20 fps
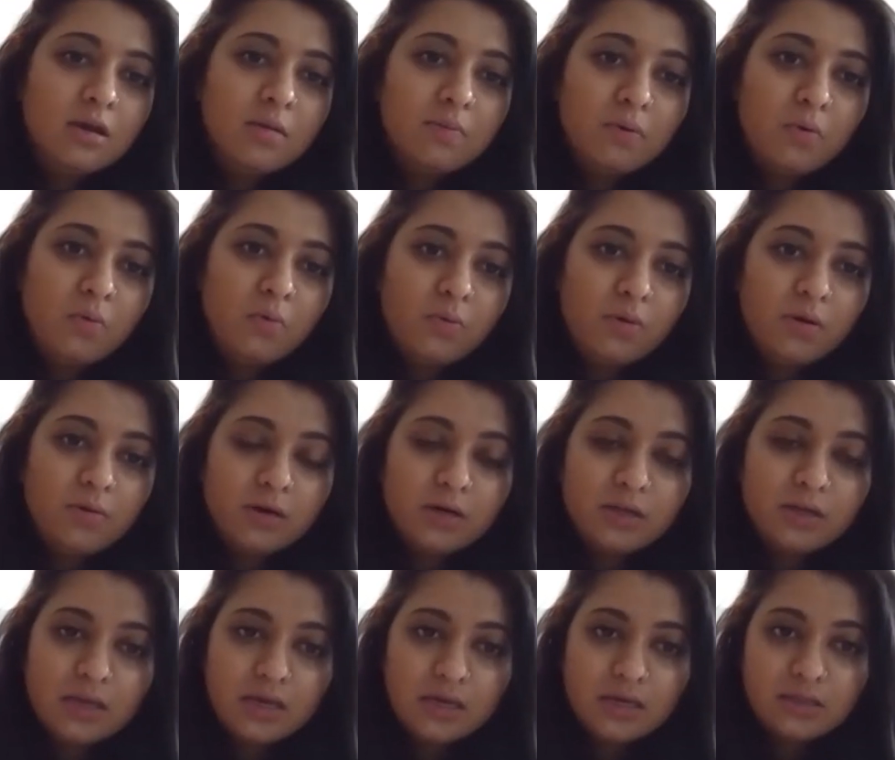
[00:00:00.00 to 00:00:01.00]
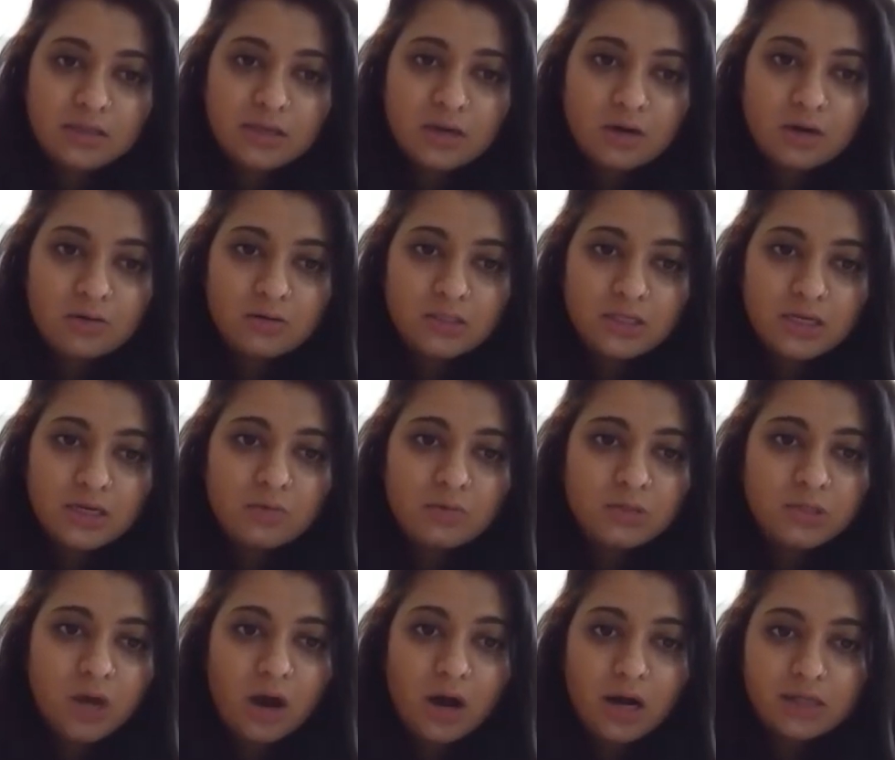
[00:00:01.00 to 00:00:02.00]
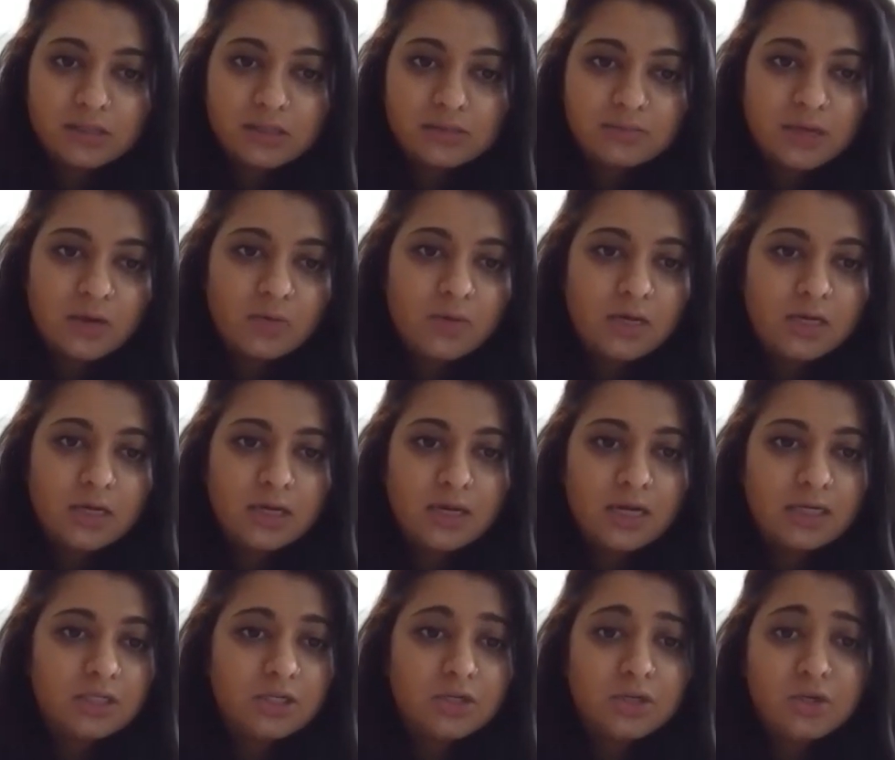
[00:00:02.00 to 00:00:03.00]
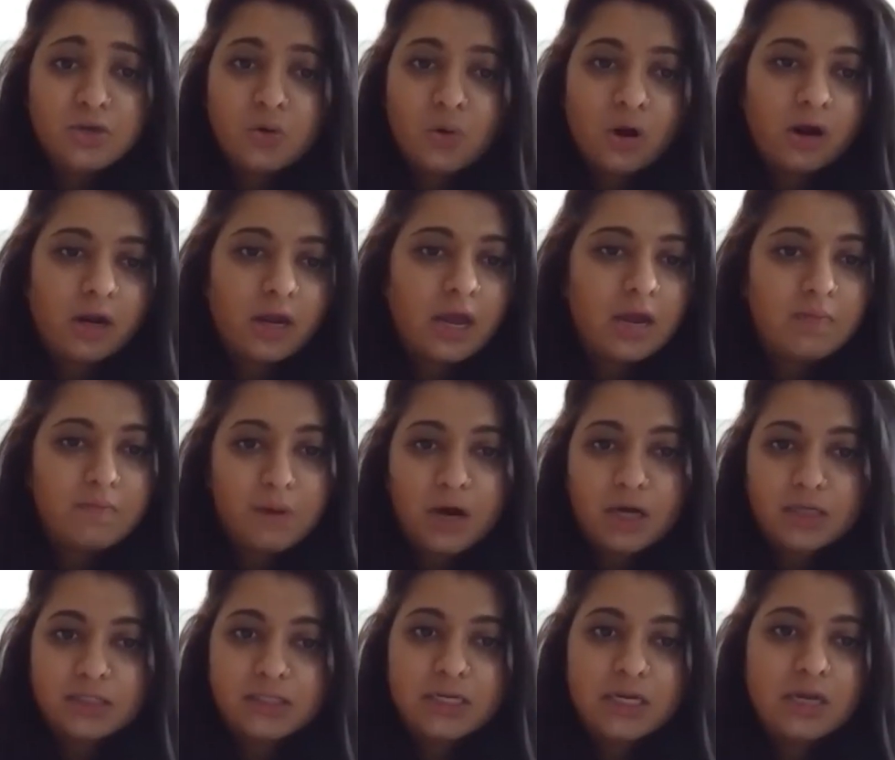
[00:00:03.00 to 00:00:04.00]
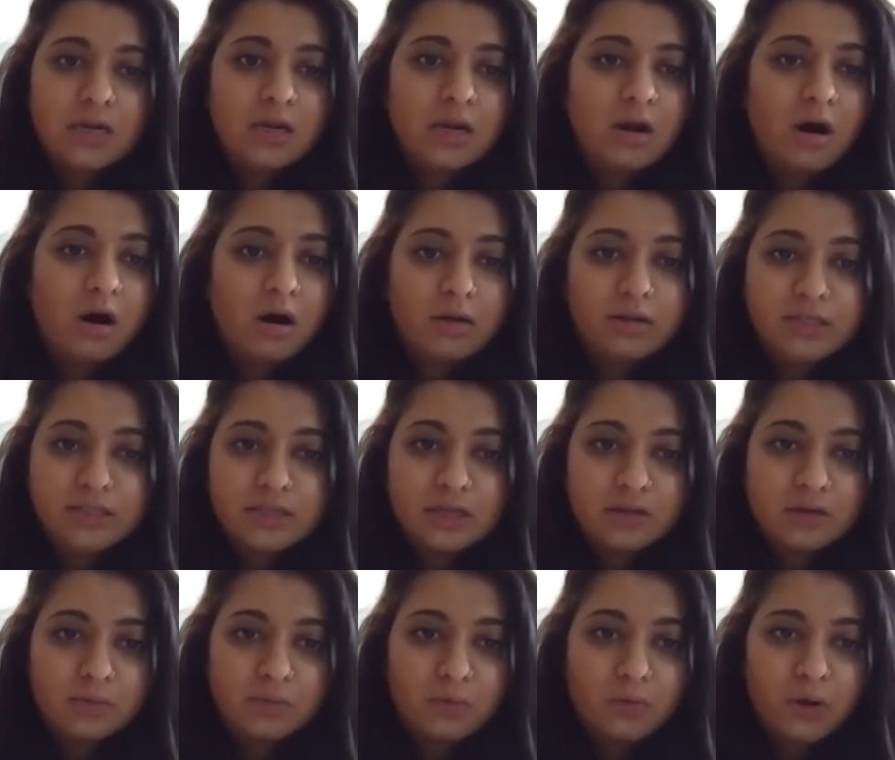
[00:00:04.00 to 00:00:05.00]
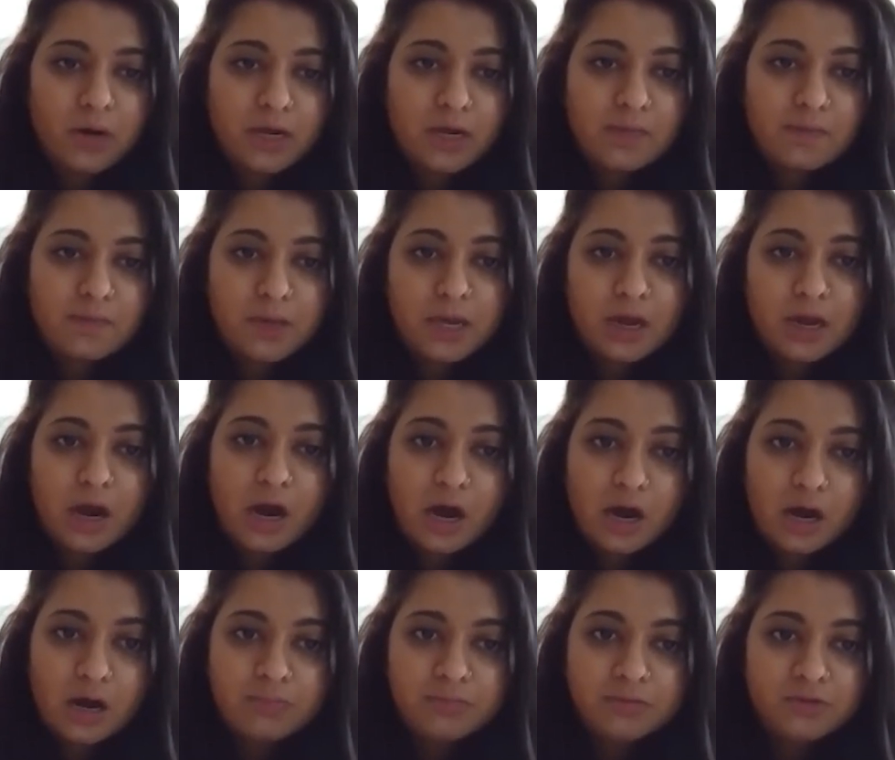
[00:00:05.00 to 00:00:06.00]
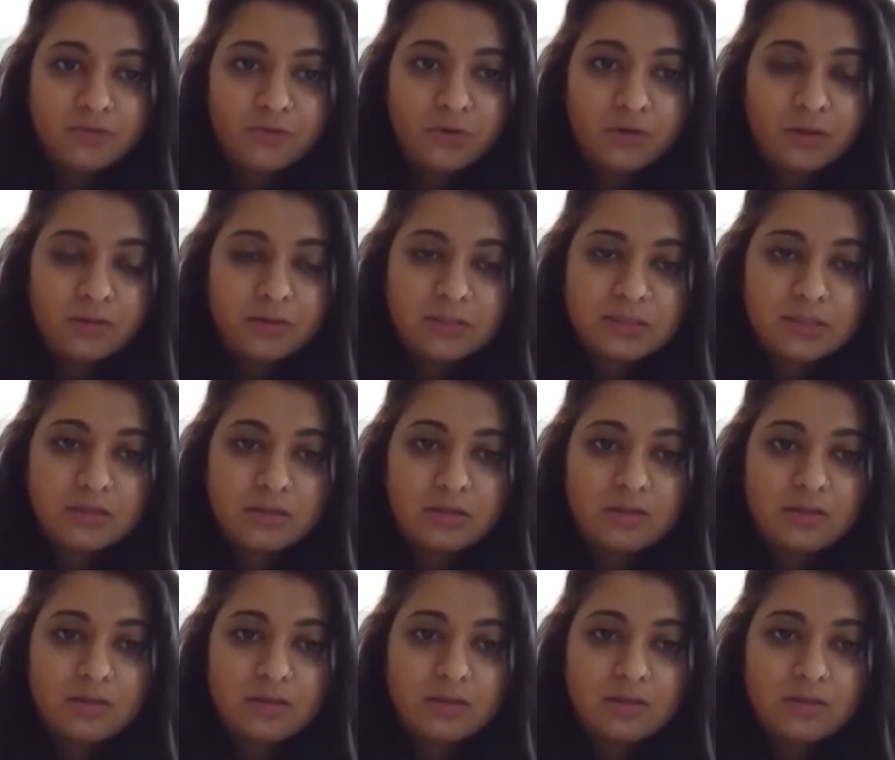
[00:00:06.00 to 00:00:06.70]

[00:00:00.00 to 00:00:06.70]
But when we were in the East Coast, it was awesome that we could get to New York and Boston and all these other pretty big hubs for this.